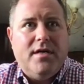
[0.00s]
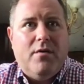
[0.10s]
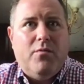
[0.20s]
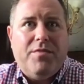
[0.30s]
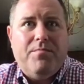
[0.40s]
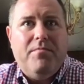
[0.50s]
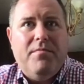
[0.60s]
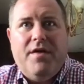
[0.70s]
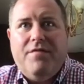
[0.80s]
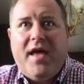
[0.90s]
with
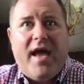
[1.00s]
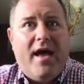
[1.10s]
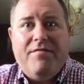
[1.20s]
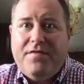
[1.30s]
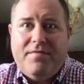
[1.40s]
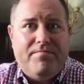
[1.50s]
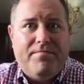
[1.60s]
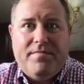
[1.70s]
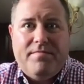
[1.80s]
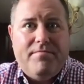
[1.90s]
if
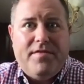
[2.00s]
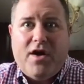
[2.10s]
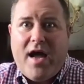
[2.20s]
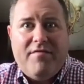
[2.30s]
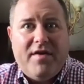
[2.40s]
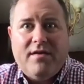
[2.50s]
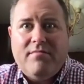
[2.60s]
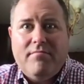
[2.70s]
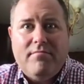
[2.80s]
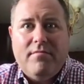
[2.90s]
they're
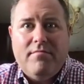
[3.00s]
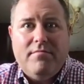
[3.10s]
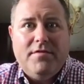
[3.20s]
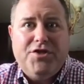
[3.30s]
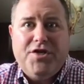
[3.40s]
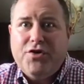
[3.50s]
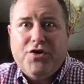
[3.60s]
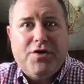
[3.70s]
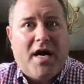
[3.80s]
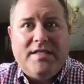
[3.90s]
having
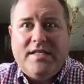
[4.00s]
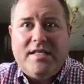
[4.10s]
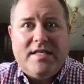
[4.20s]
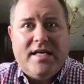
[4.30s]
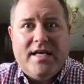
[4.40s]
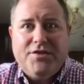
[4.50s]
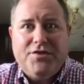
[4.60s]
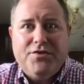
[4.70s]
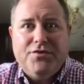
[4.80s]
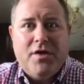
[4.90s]
gender identity
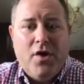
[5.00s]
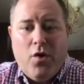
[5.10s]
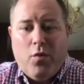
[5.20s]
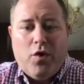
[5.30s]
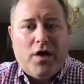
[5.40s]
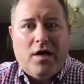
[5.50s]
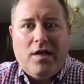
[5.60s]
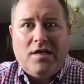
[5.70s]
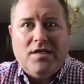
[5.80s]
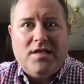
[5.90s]
issues, we're not
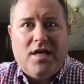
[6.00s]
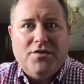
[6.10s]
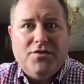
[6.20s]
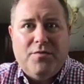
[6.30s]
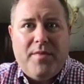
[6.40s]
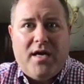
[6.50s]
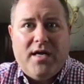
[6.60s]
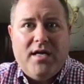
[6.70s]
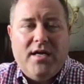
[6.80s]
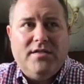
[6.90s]
allowed to talk to them about it.
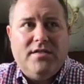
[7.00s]
It's